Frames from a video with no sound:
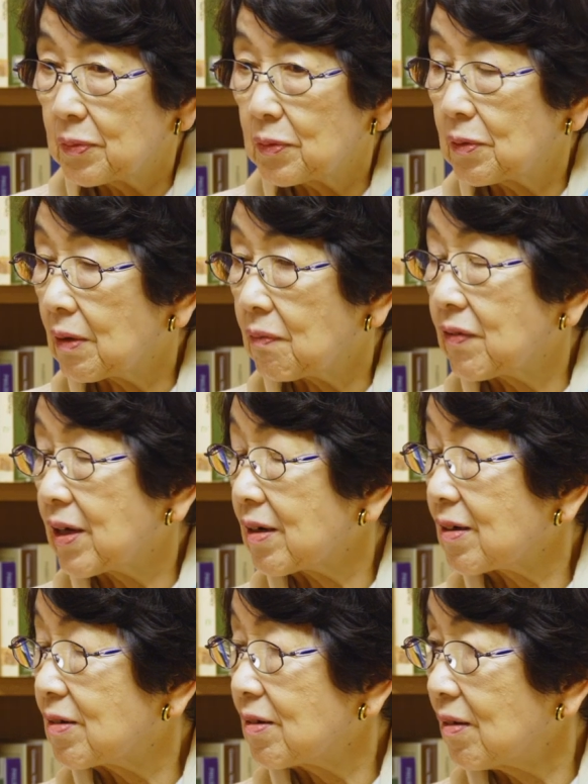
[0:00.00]
who are very
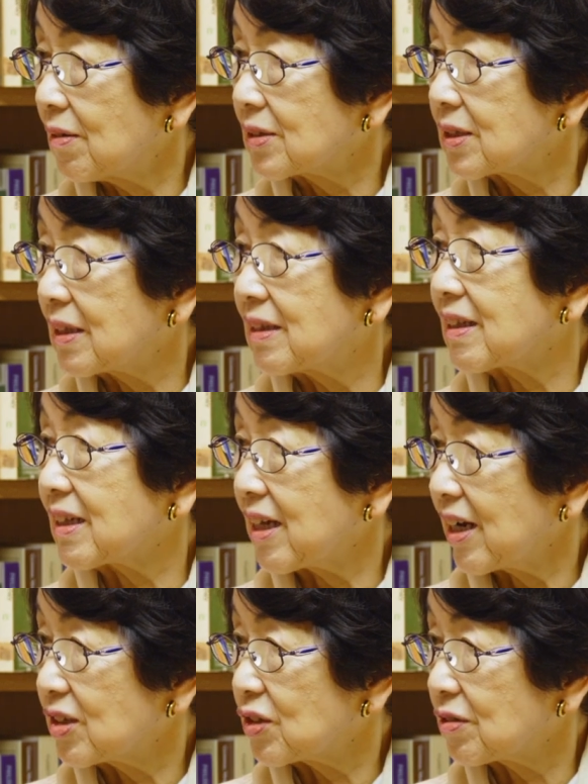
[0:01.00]
close in a
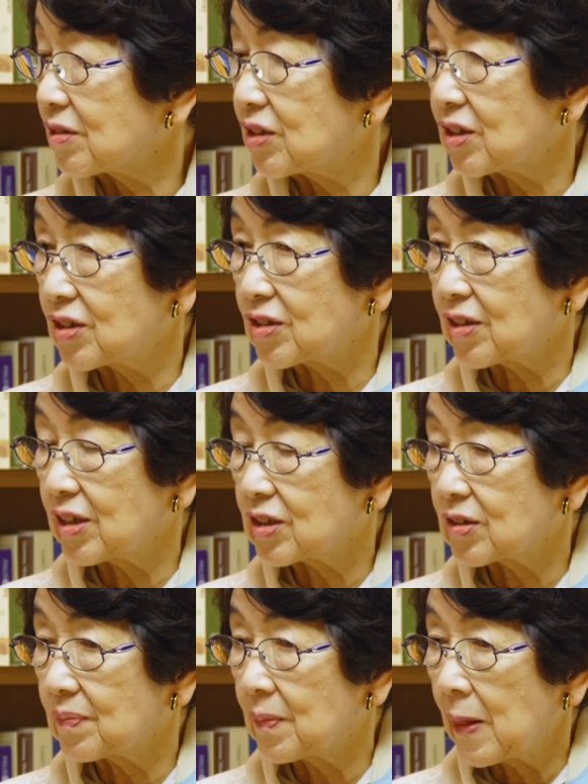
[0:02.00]
casual
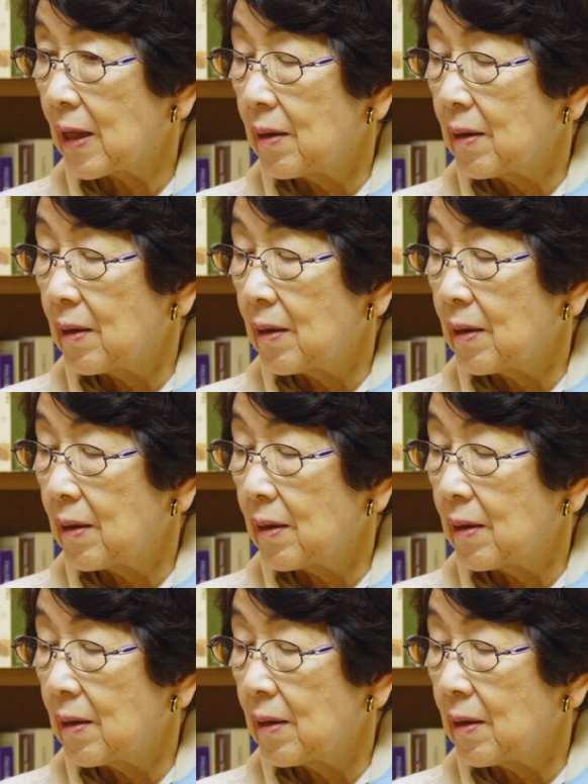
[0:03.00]
situation.